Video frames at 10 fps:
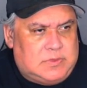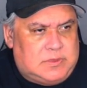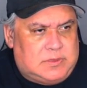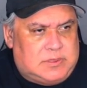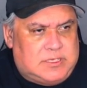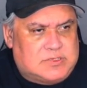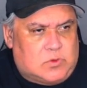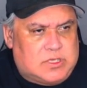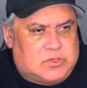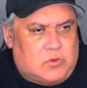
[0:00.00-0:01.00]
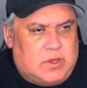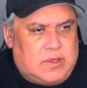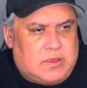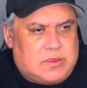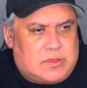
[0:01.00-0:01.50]
These were the
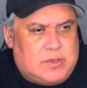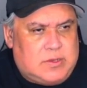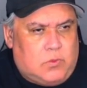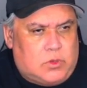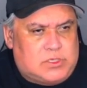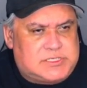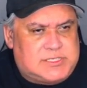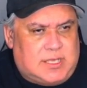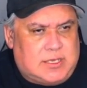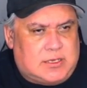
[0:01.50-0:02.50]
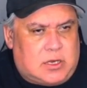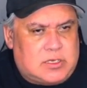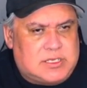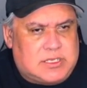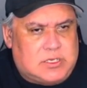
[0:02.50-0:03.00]
23 worst selling
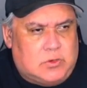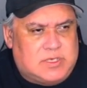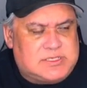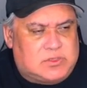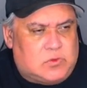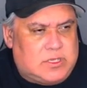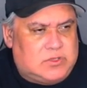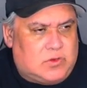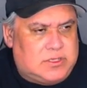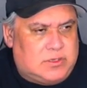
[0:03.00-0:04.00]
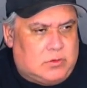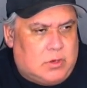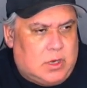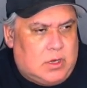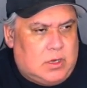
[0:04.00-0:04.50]
cars in the U.S. in 2022.
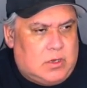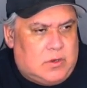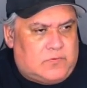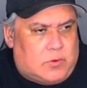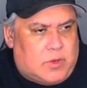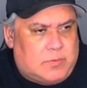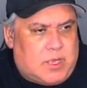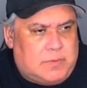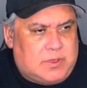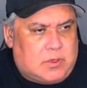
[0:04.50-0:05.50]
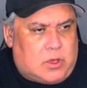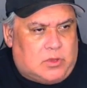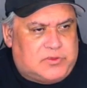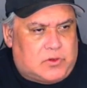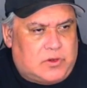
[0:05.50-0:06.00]
From unpopular
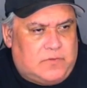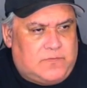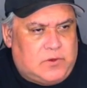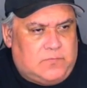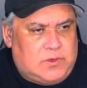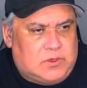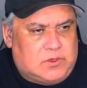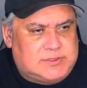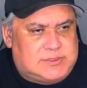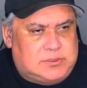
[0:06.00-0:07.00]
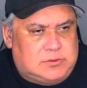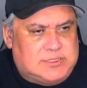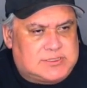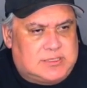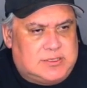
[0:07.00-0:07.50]
alternative fuel vehicles to
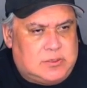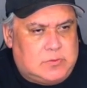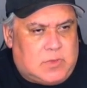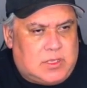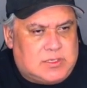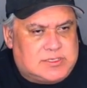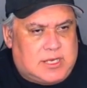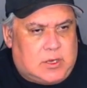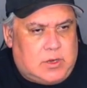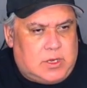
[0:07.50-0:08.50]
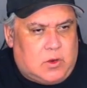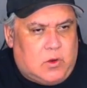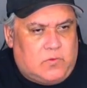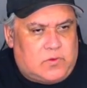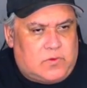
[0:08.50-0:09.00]
discontinued models carrying
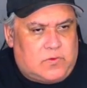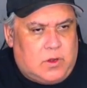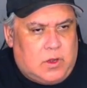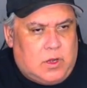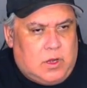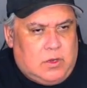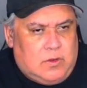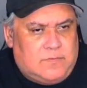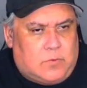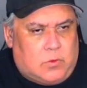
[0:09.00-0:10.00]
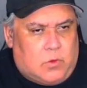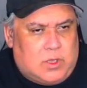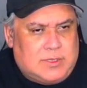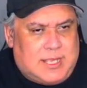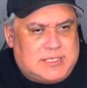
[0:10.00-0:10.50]
over for
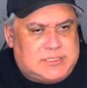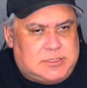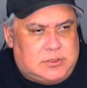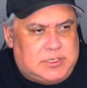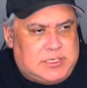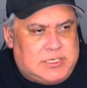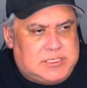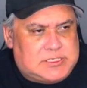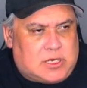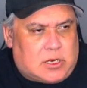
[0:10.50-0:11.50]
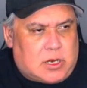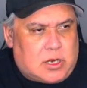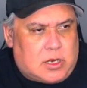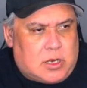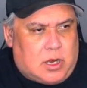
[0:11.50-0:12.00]
one last year, each
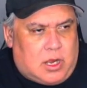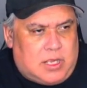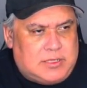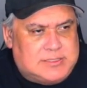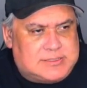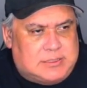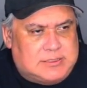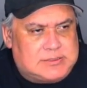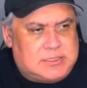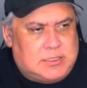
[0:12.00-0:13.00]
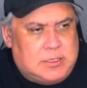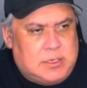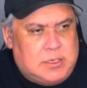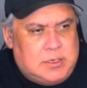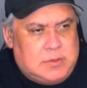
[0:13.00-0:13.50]
car on this list
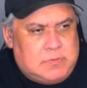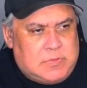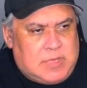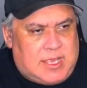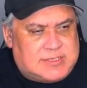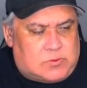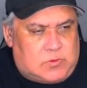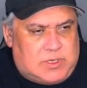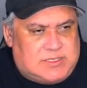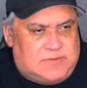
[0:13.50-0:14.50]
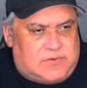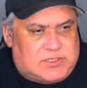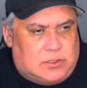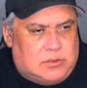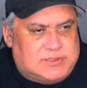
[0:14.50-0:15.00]
has a reason for
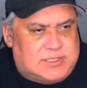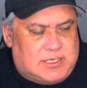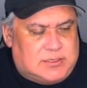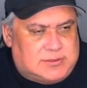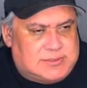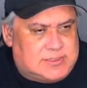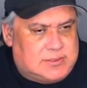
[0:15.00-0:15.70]
slow sales.